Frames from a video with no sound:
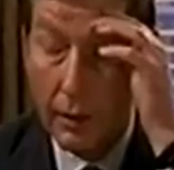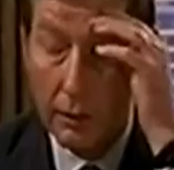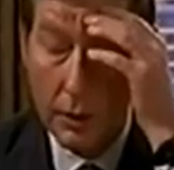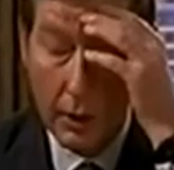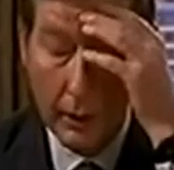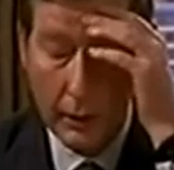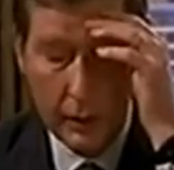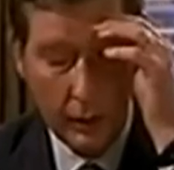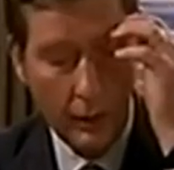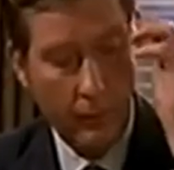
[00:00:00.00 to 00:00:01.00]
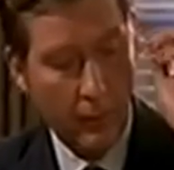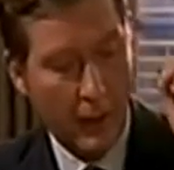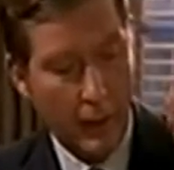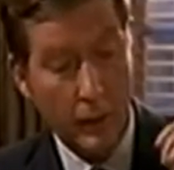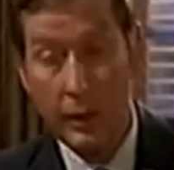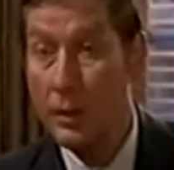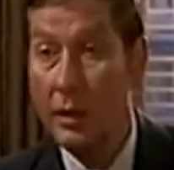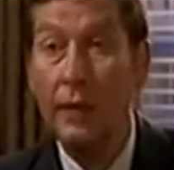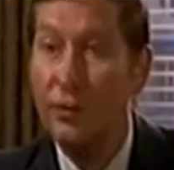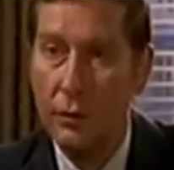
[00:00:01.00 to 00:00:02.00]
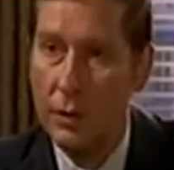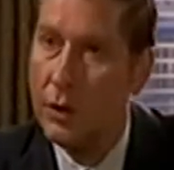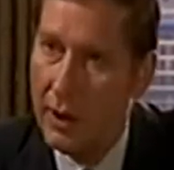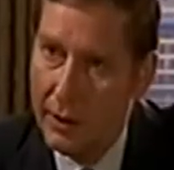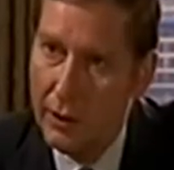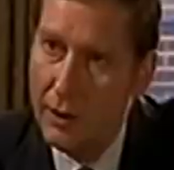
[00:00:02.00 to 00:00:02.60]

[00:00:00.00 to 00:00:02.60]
the check is bounced. It is not the first check